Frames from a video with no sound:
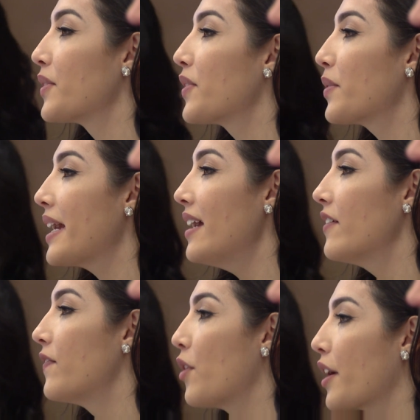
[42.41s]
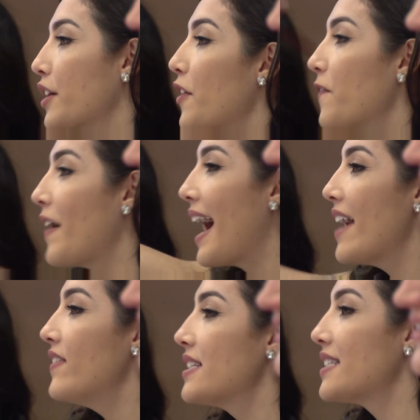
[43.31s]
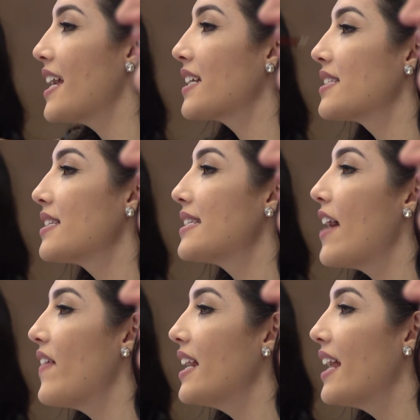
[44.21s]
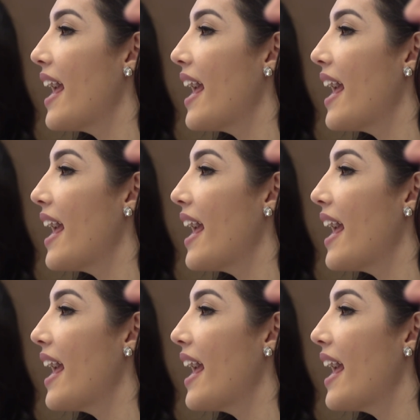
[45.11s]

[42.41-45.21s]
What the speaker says: 3, 4. Go 5, 6, 7,